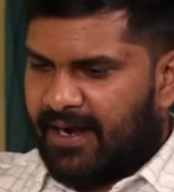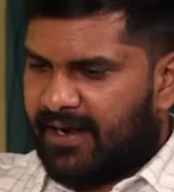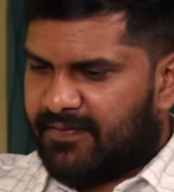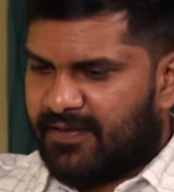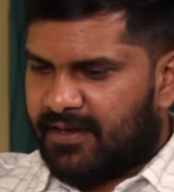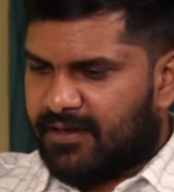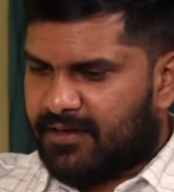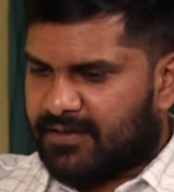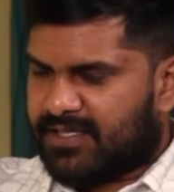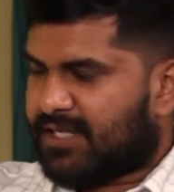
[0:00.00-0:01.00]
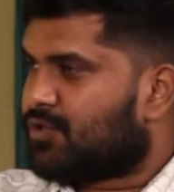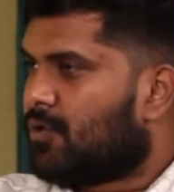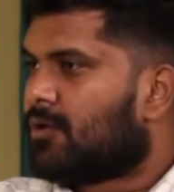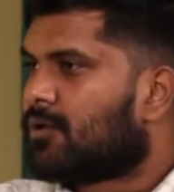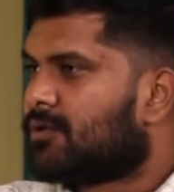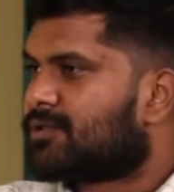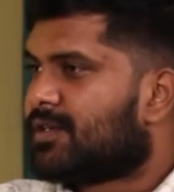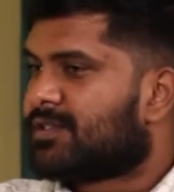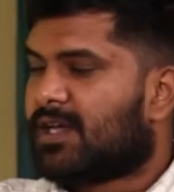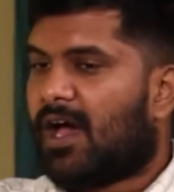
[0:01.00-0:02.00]
and I think such roller
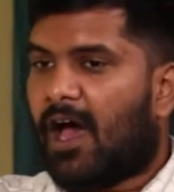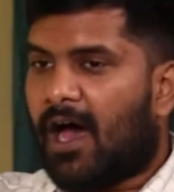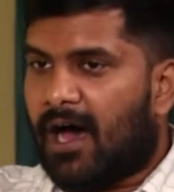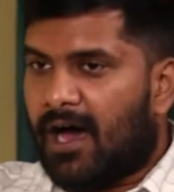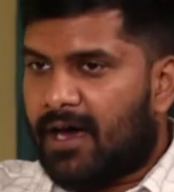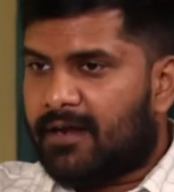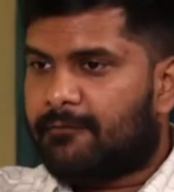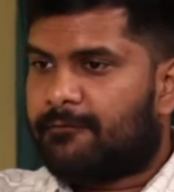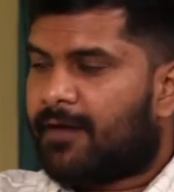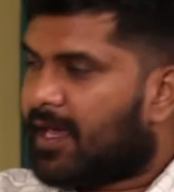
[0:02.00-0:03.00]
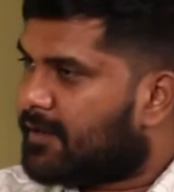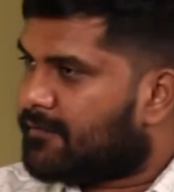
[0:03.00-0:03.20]
coasters are very,